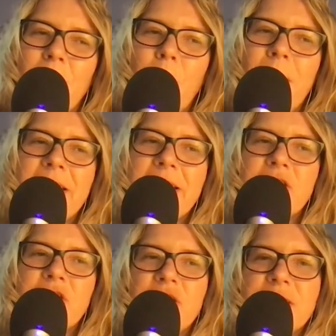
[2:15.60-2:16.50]
Well, and
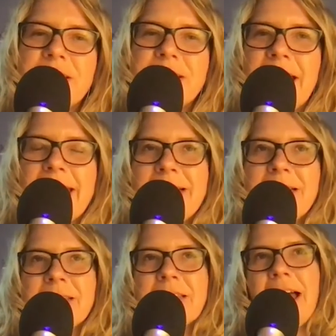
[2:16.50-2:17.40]
it's just
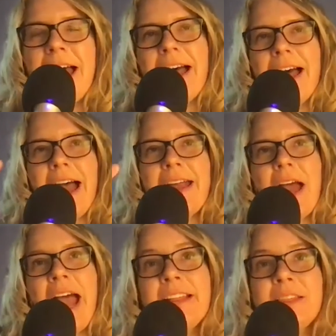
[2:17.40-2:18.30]
nice.
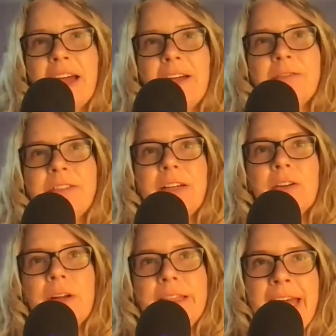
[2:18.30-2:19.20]
I loved
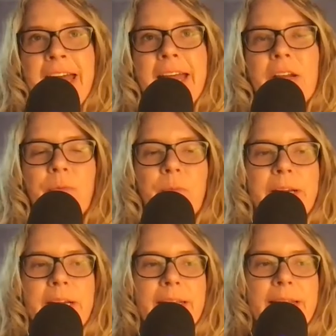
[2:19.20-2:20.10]
hearing that and
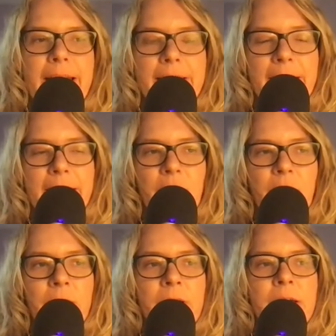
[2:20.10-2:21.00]
reading that
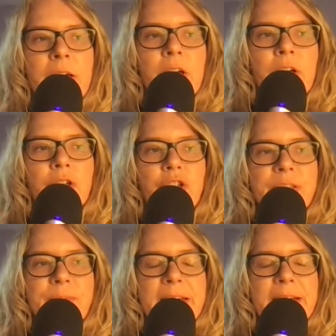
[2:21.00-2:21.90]
letter,
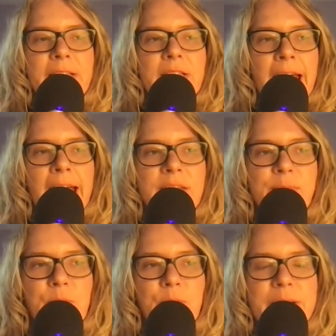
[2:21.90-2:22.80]
just because as
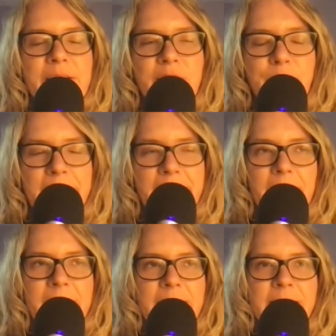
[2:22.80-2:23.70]
bereaved
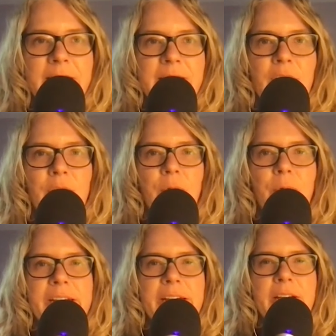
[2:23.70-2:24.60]
parents,
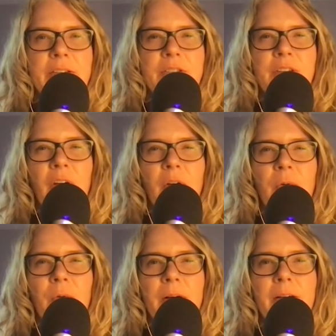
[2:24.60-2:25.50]
we
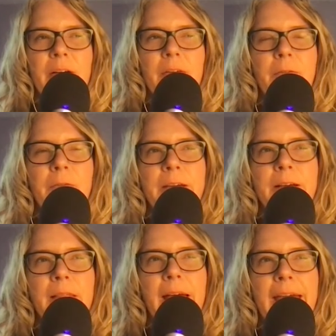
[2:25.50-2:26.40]
so
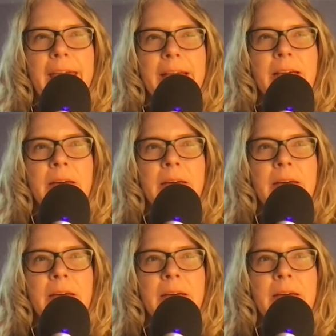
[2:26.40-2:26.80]
feel like